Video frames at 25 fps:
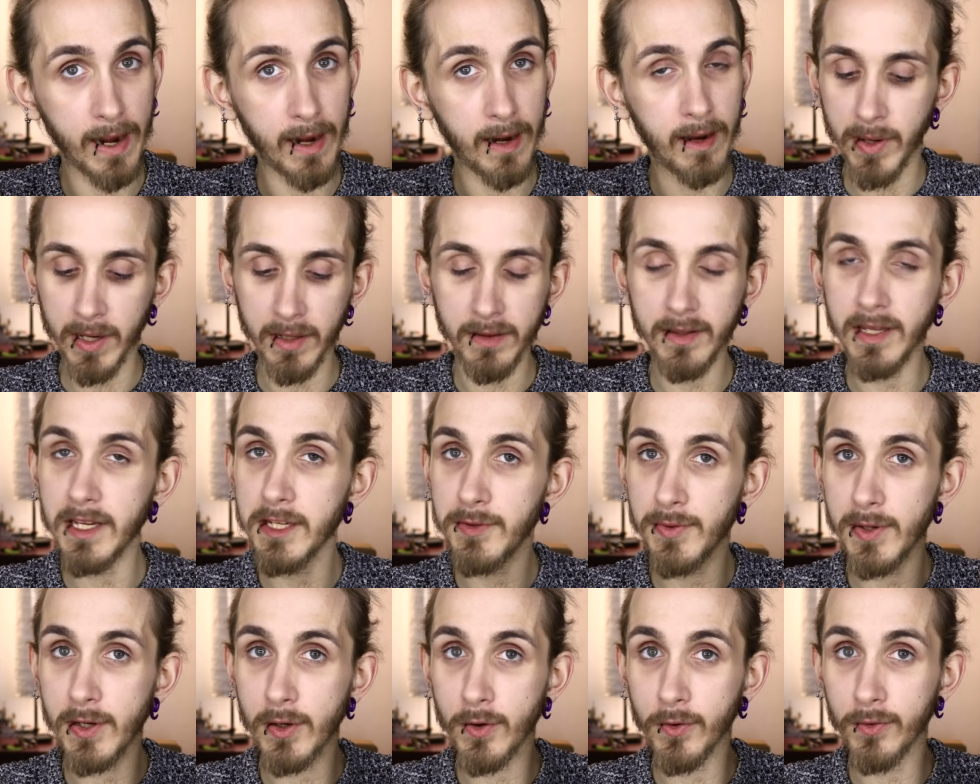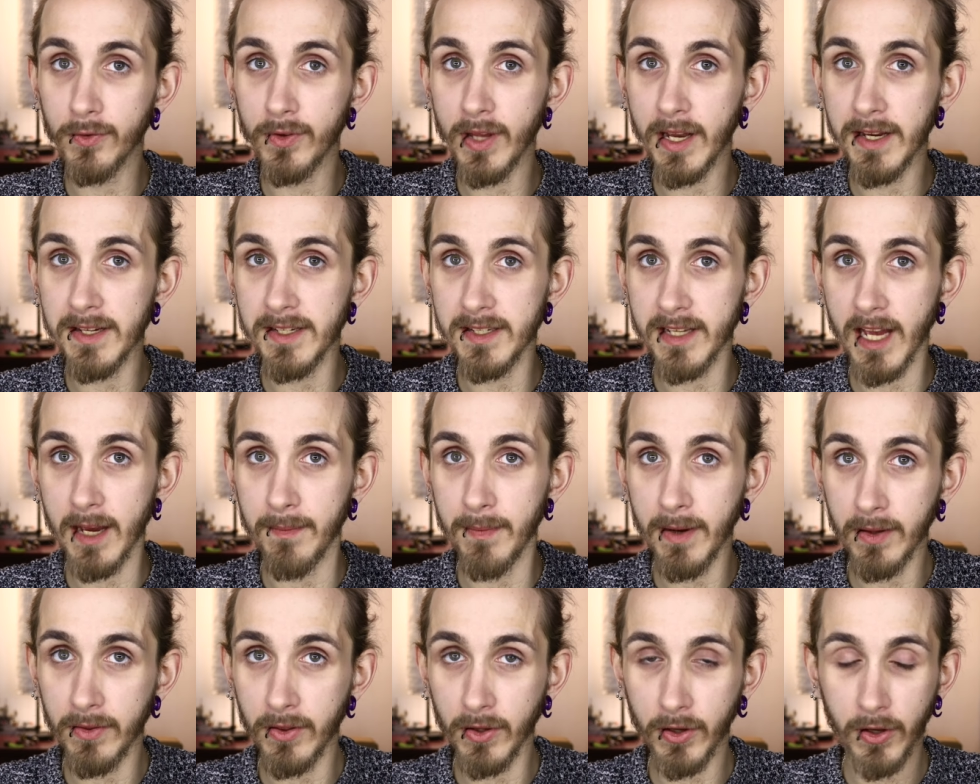But this one contains
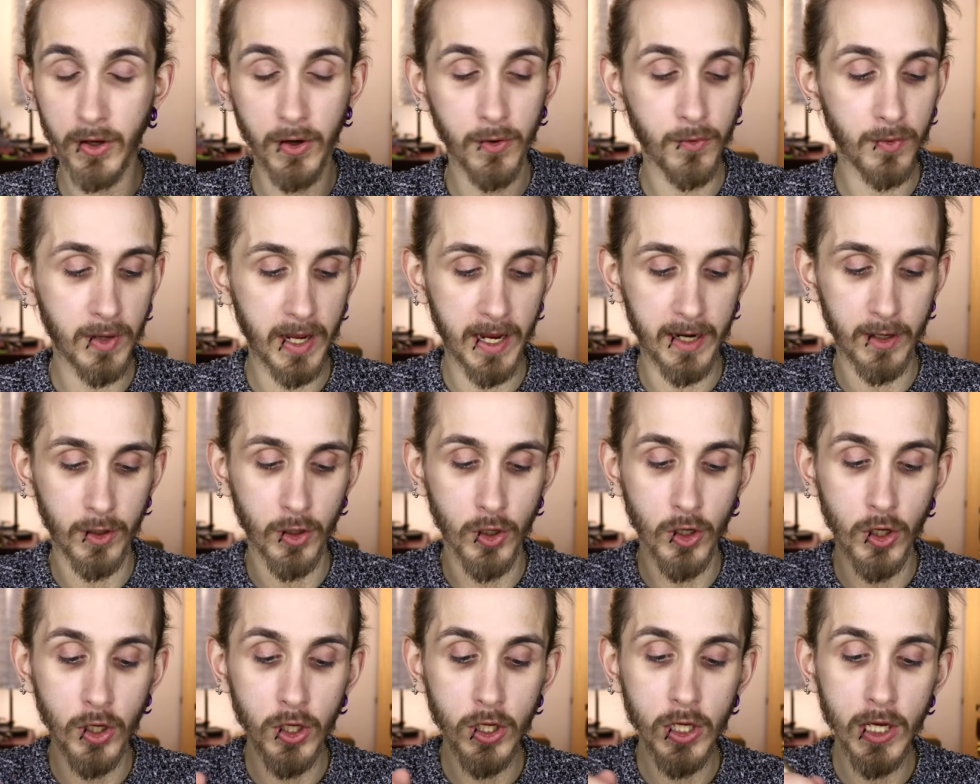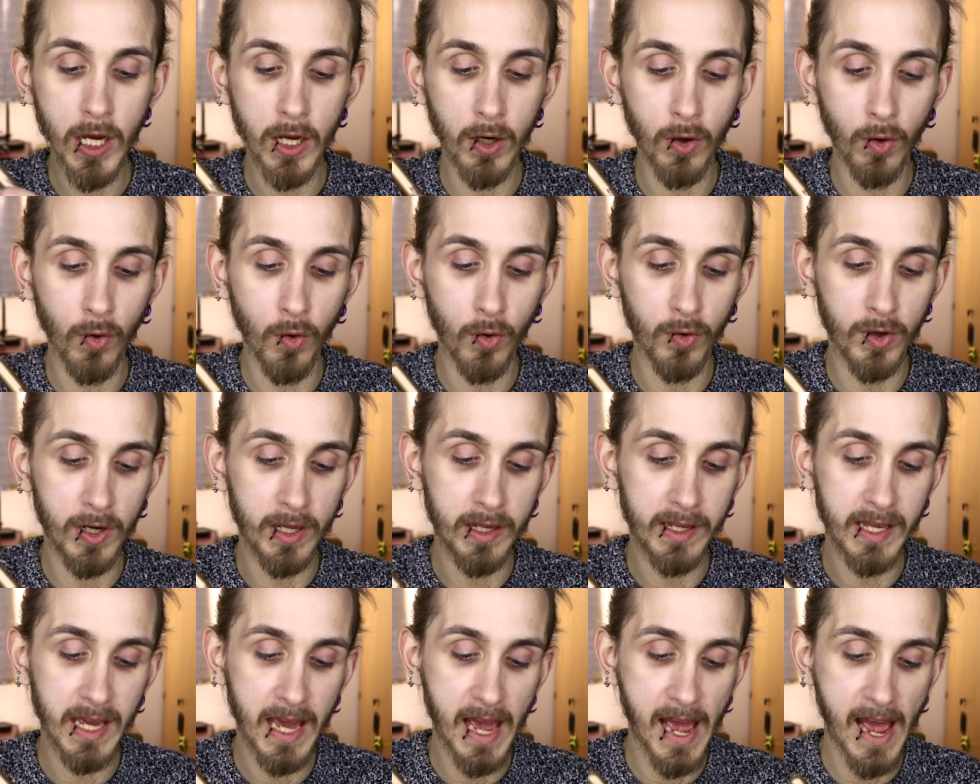dimethicone and
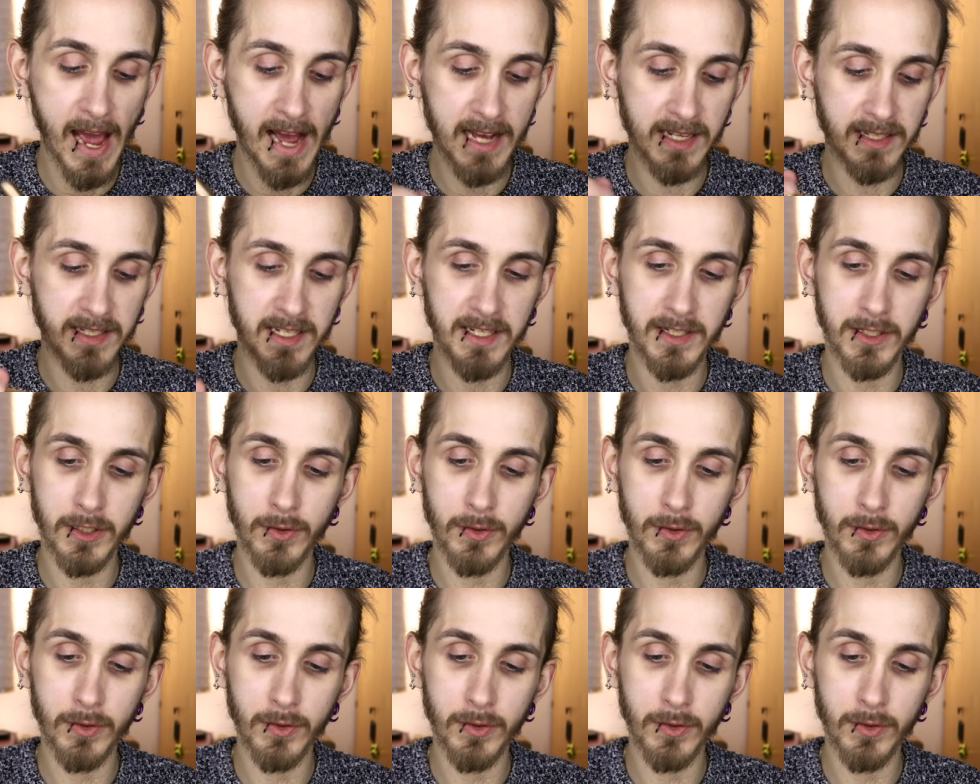hyaluronic acid,